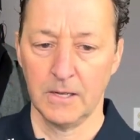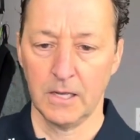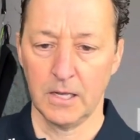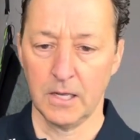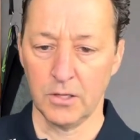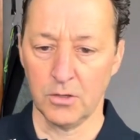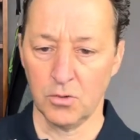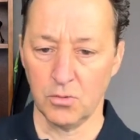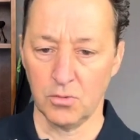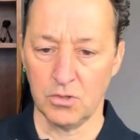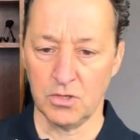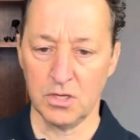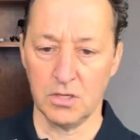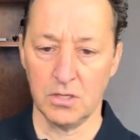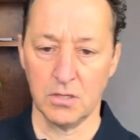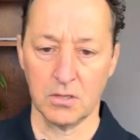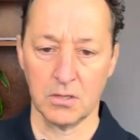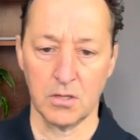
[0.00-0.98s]
and you
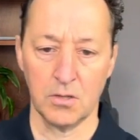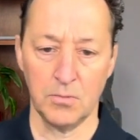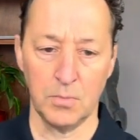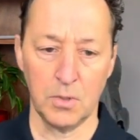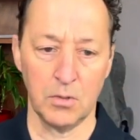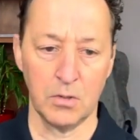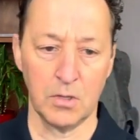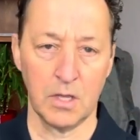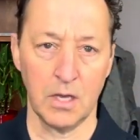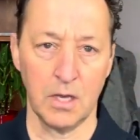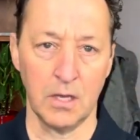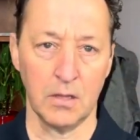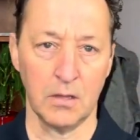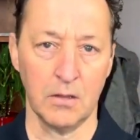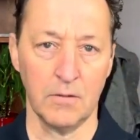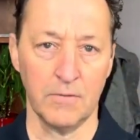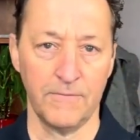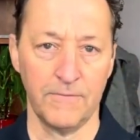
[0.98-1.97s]
didn't
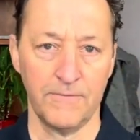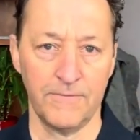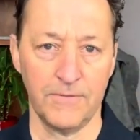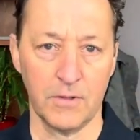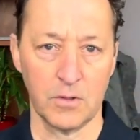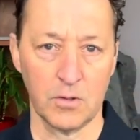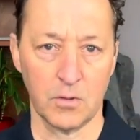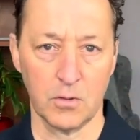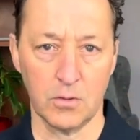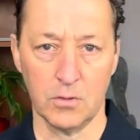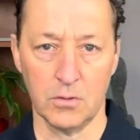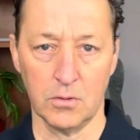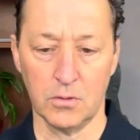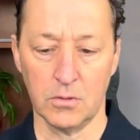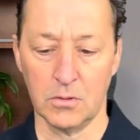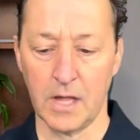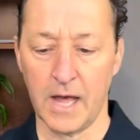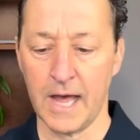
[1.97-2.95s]
communicate the
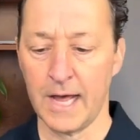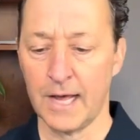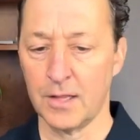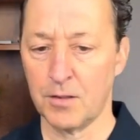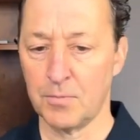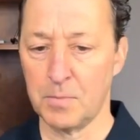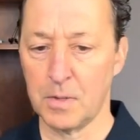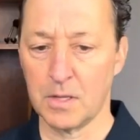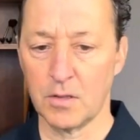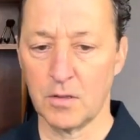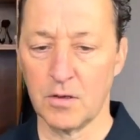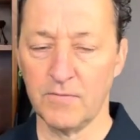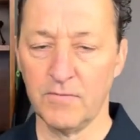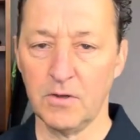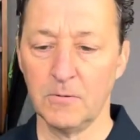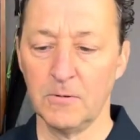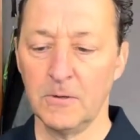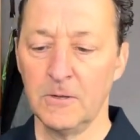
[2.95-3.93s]
physical aspects of
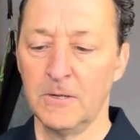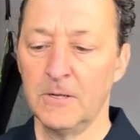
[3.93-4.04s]
it,